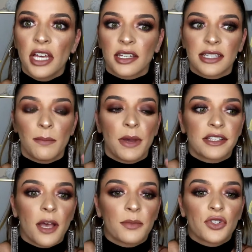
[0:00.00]
because it
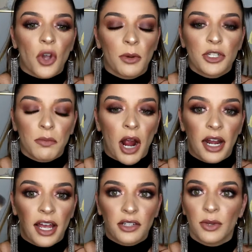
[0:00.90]
picks up so much
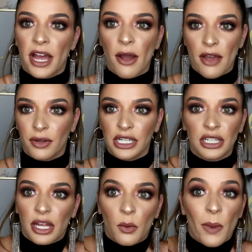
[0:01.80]
product without having
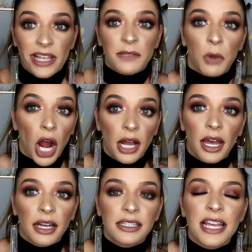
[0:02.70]
to like waste
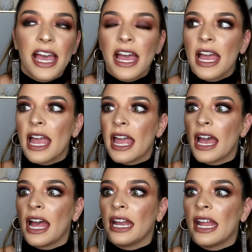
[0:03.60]
product,
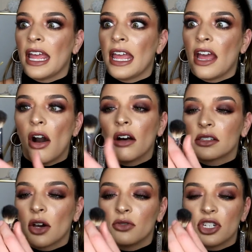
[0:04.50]
and it
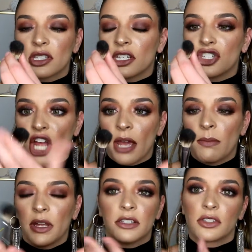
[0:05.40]
also just the
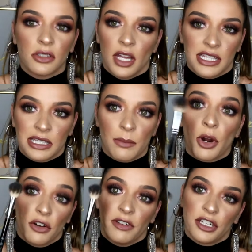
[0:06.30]
shape. It's the
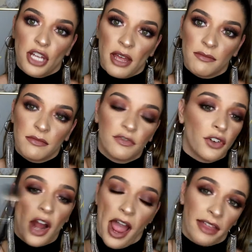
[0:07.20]
perfect shape
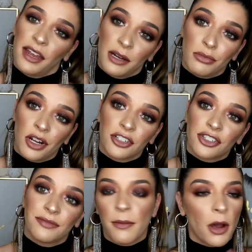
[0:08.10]
for a highlighting
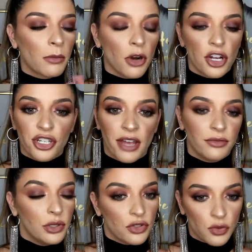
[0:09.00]
brush. Eyebrow brush,
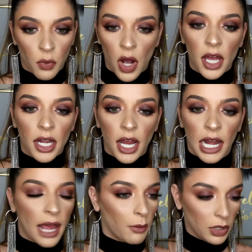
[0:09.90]
I've used one
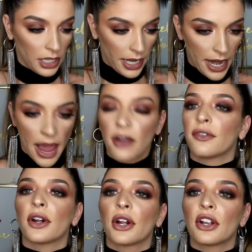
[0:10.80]
and I will
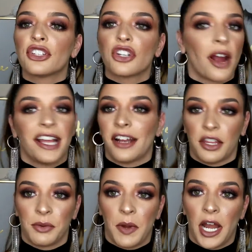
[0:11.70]
never try
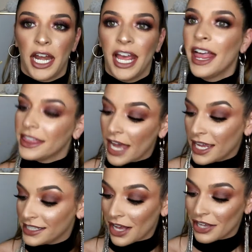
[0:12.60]
another one.
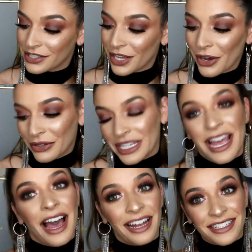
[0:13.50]
That is also
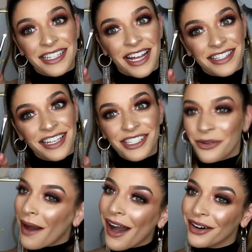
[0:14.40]
the Anastasia
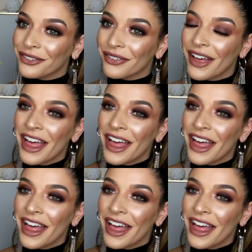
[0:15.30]
12.